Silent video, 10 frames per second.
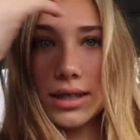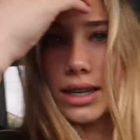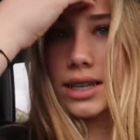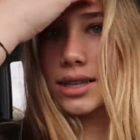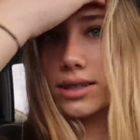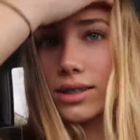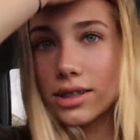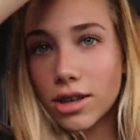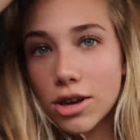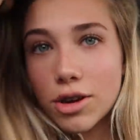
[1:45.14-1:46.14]
It
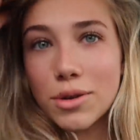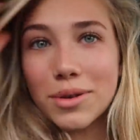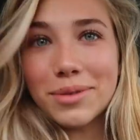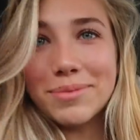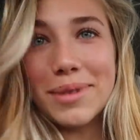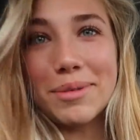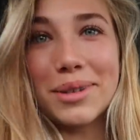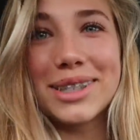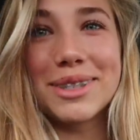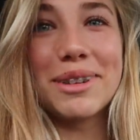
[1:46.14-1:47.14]
is, my
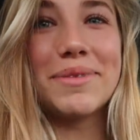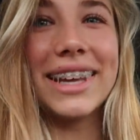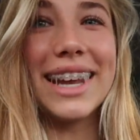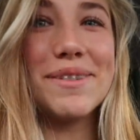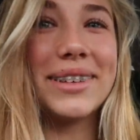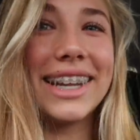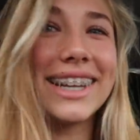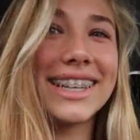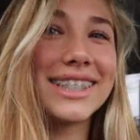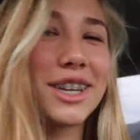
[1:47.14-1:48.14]
mom doesn't want to be in it, but
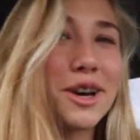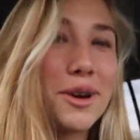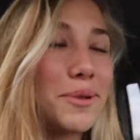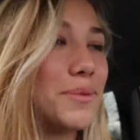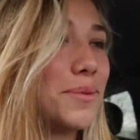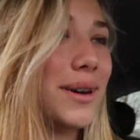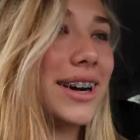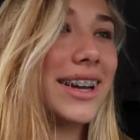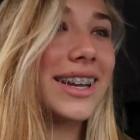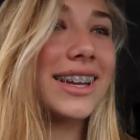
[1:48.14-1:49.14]
it is
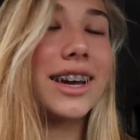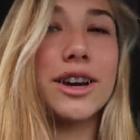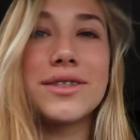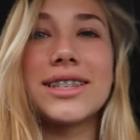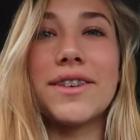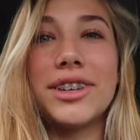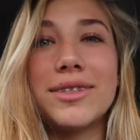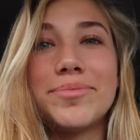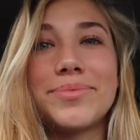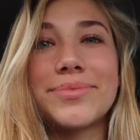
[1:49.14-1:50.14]

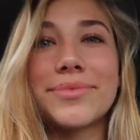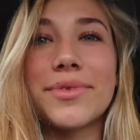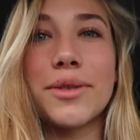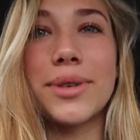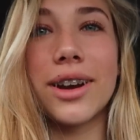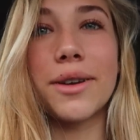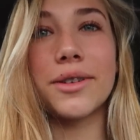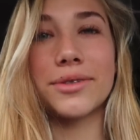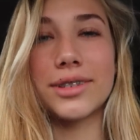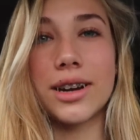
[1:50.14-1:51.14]
1:07. We
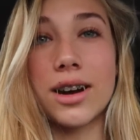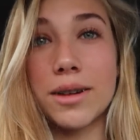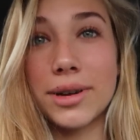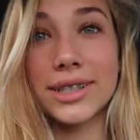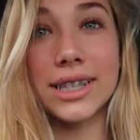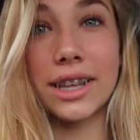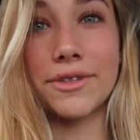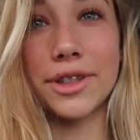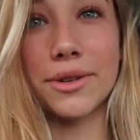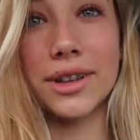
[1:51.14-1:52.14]
are about to
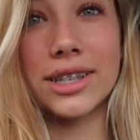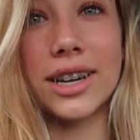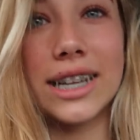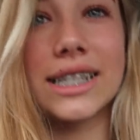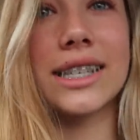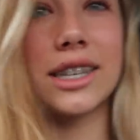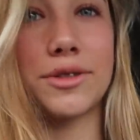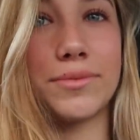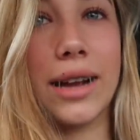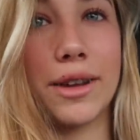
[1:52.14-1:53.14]
leave for the orthodontist because
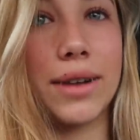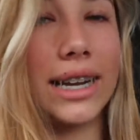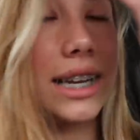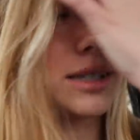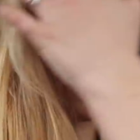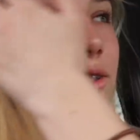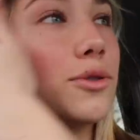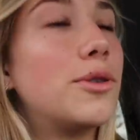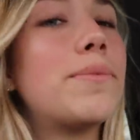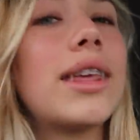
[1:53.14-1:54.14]
it's right next to my school.